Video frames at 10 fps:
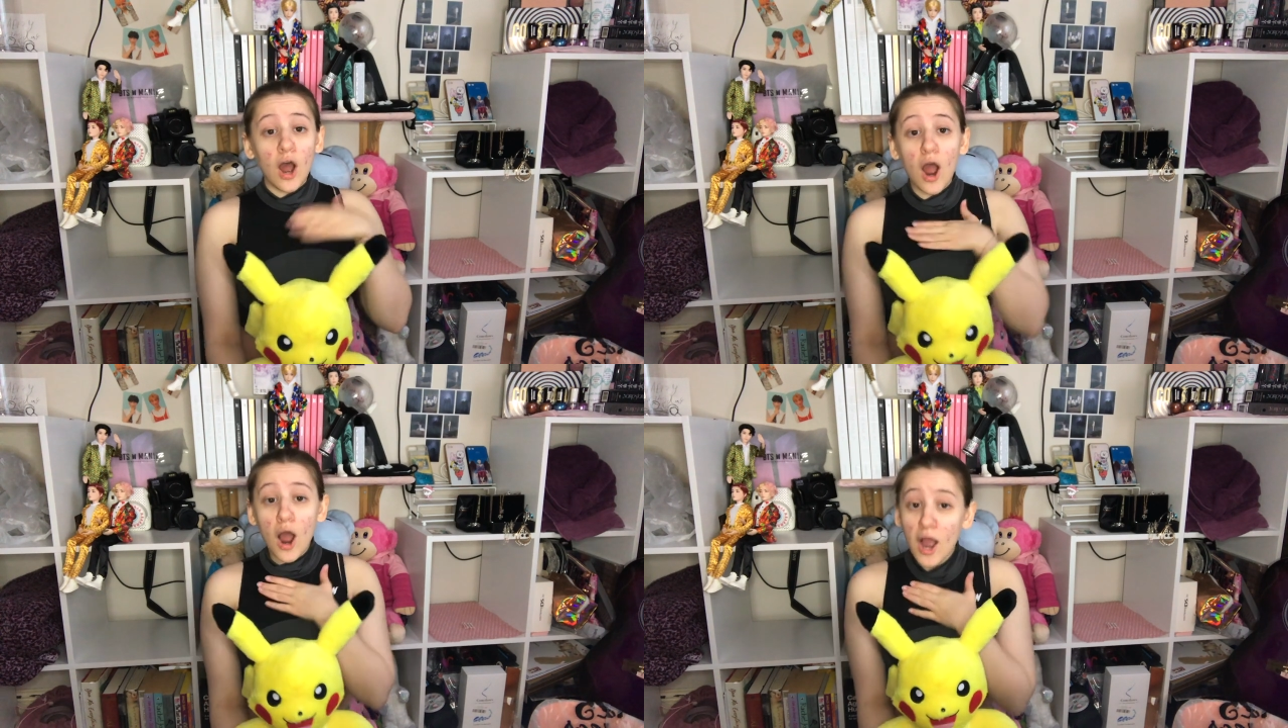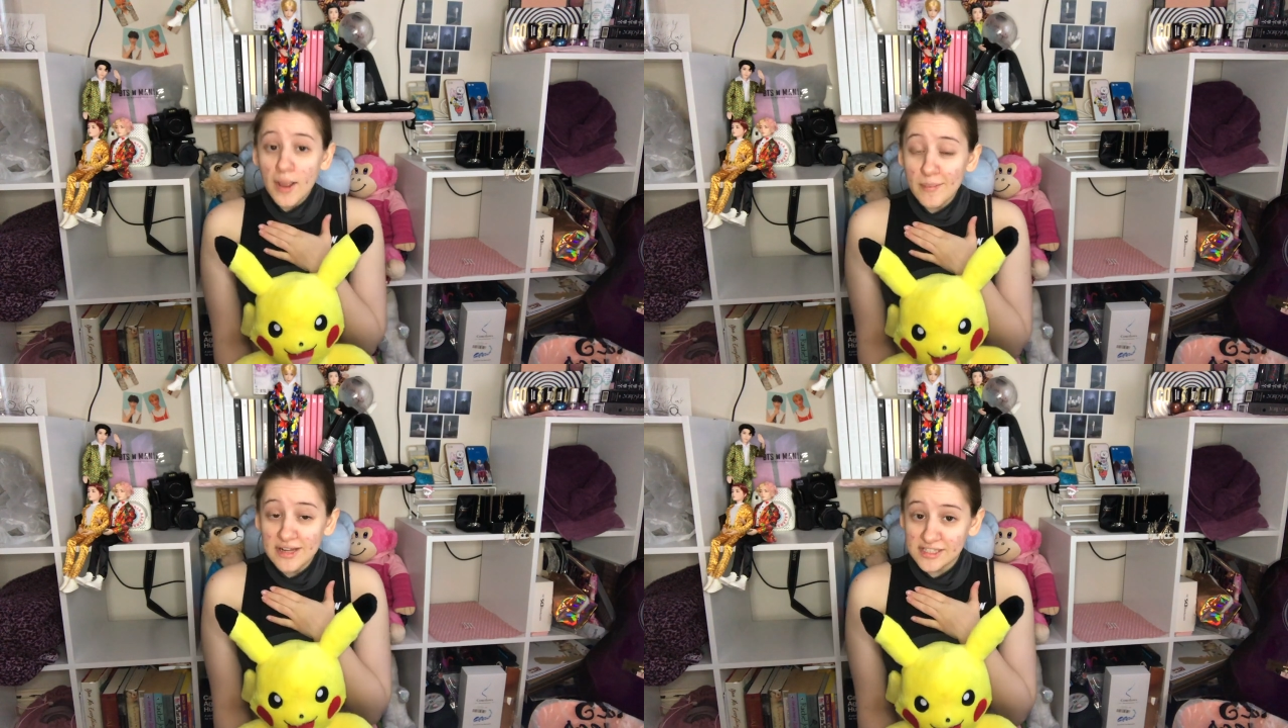I
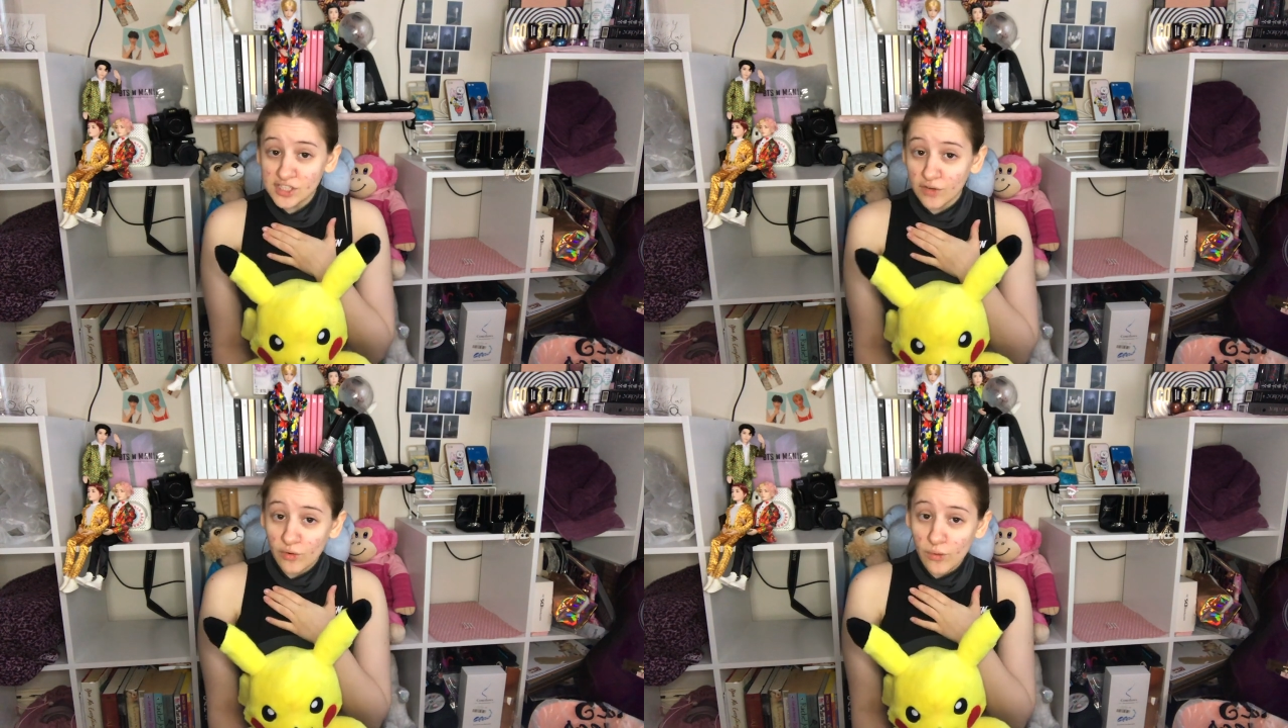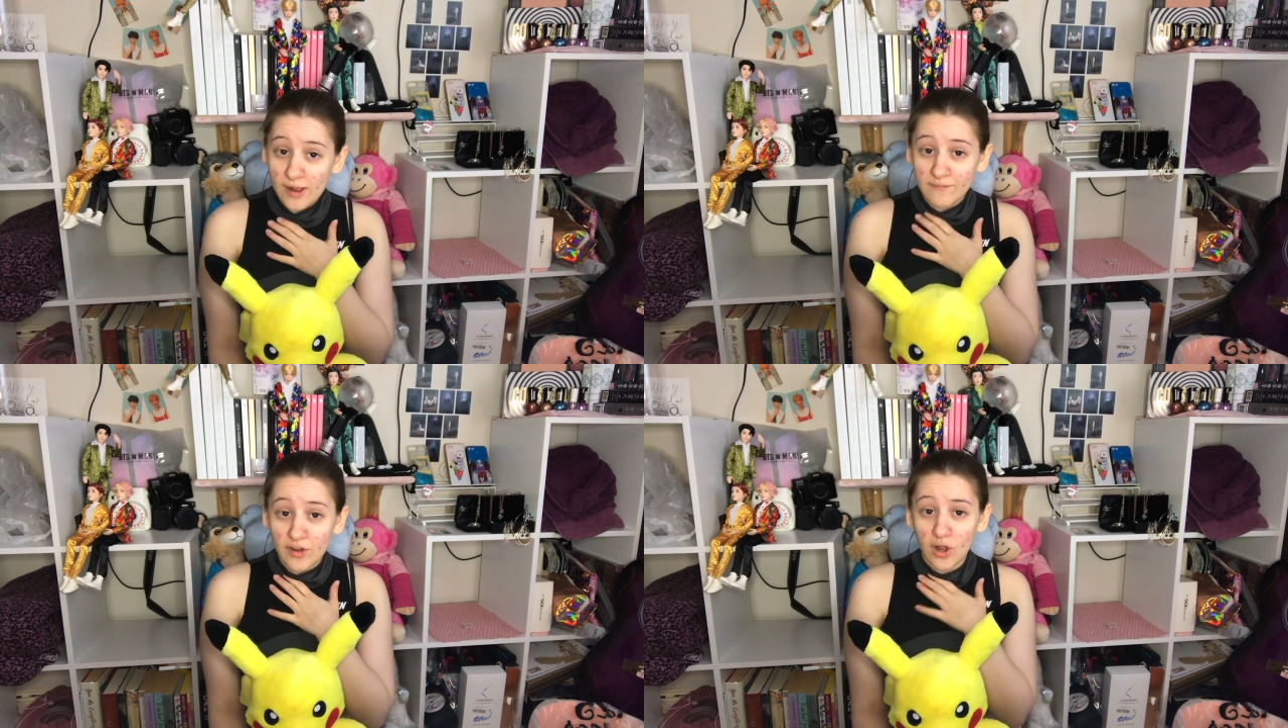myself,
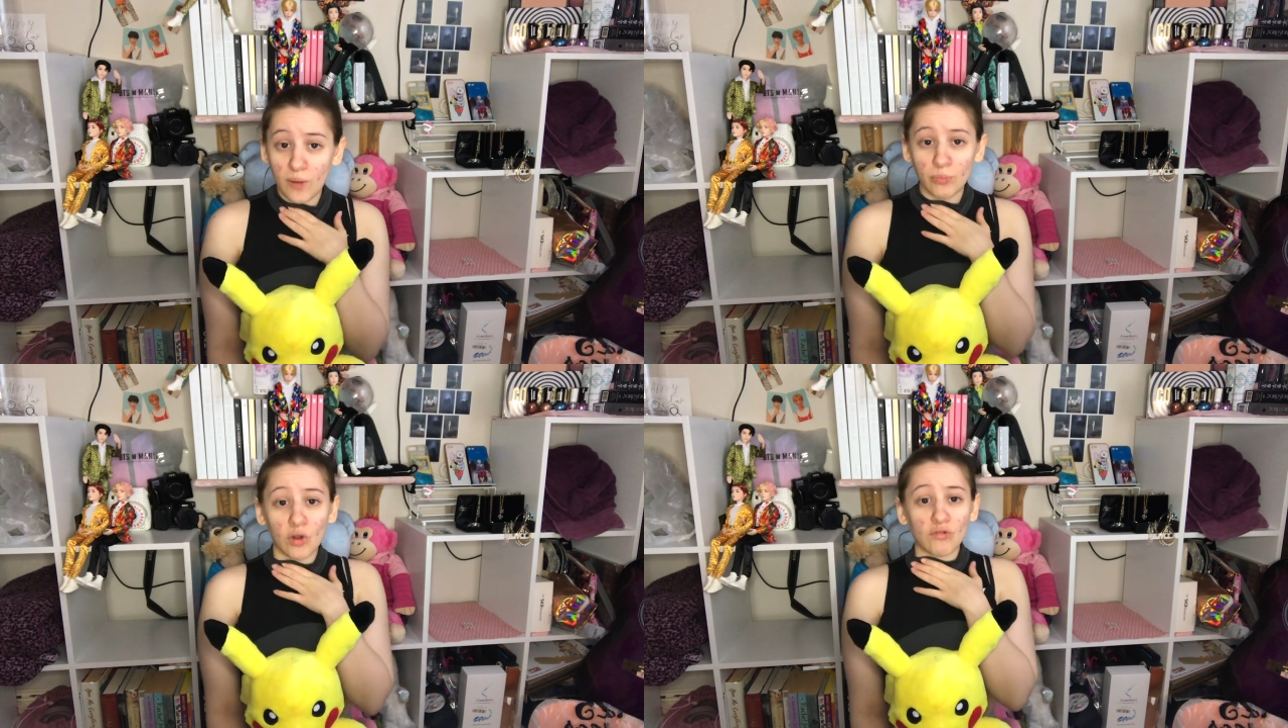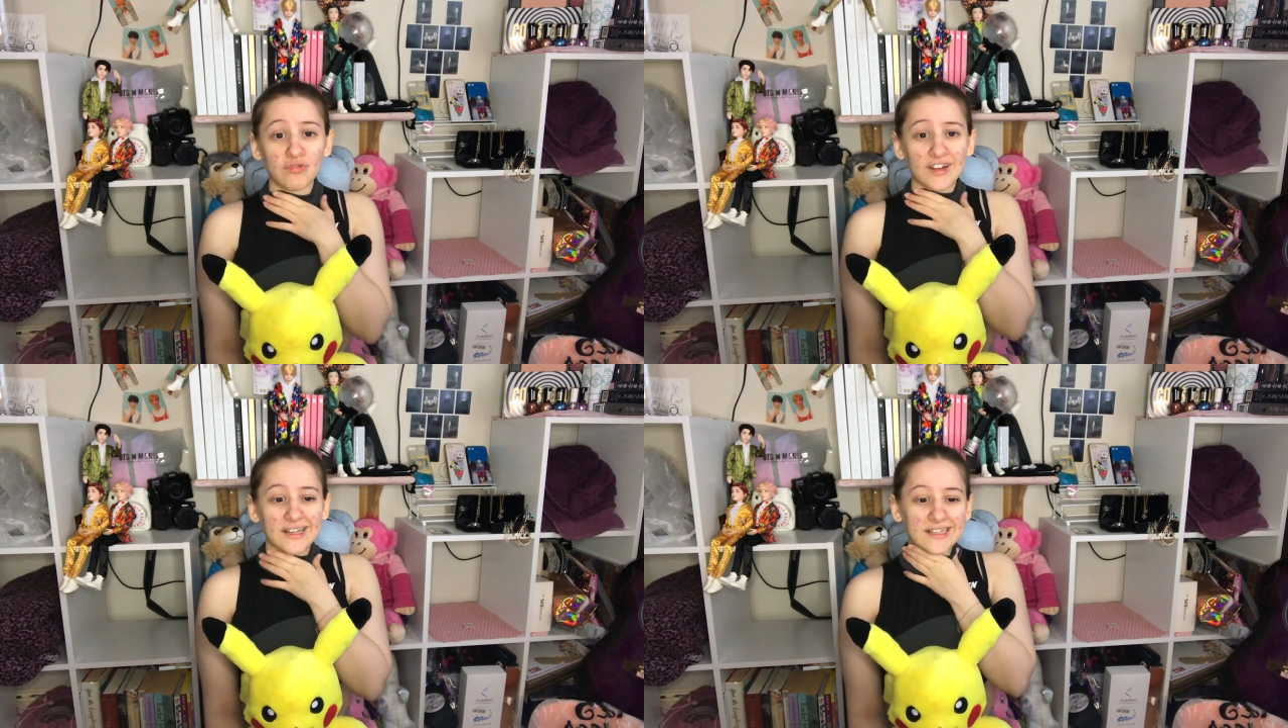however, I'm not
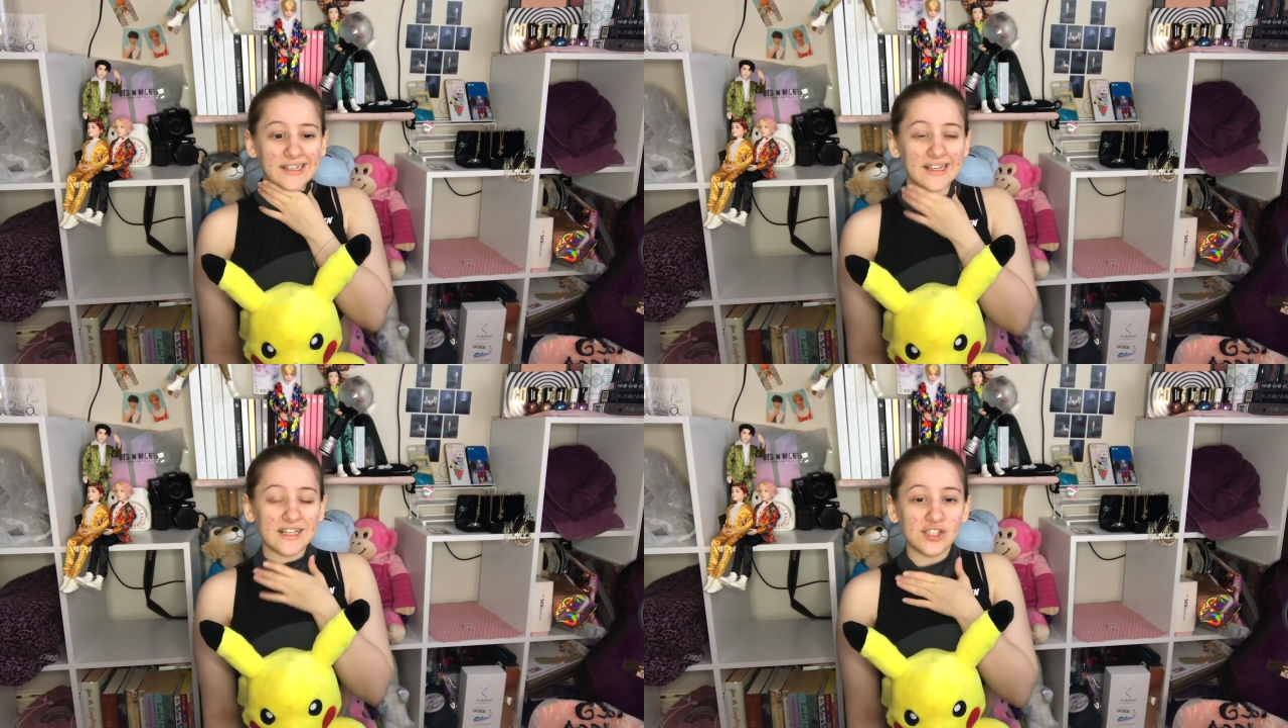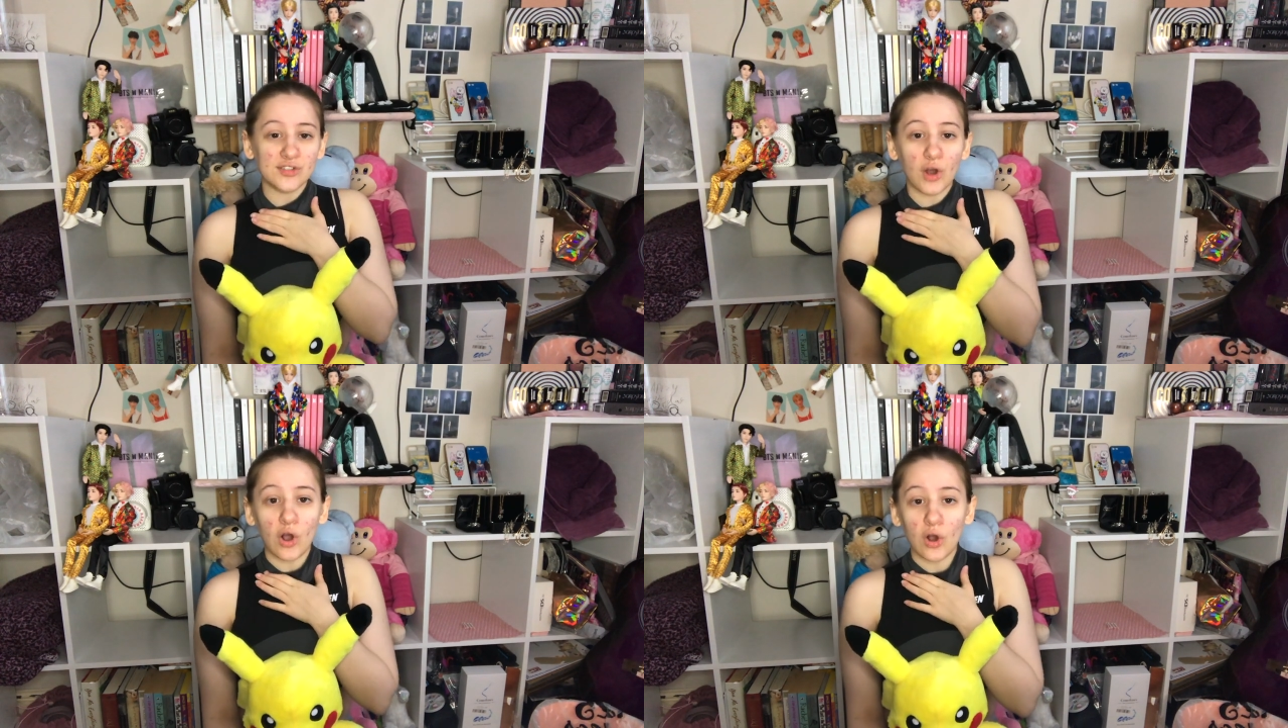really into
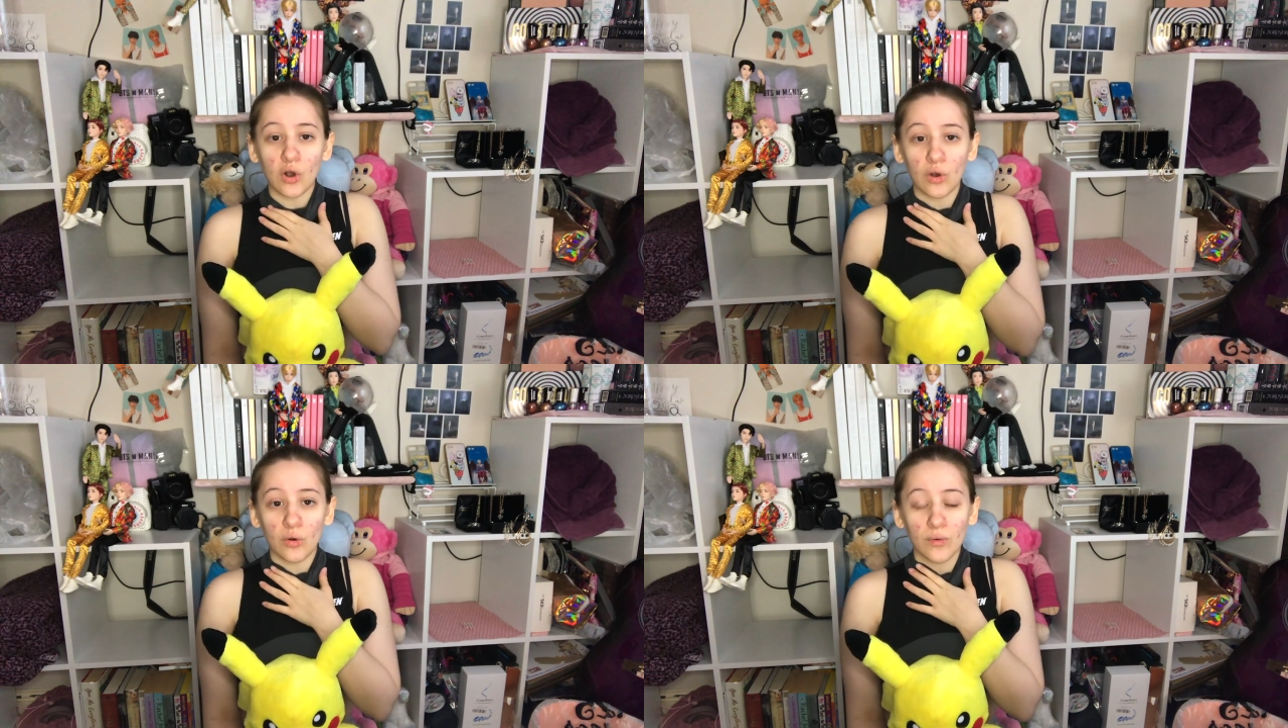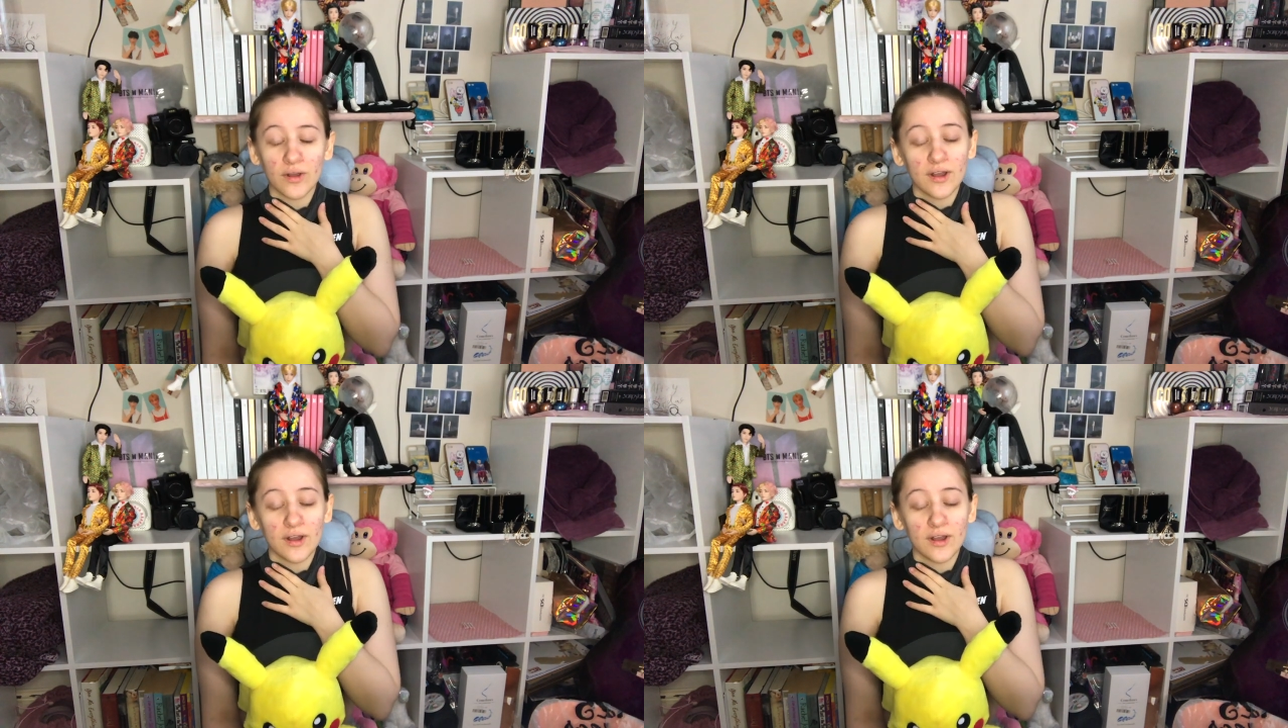the whole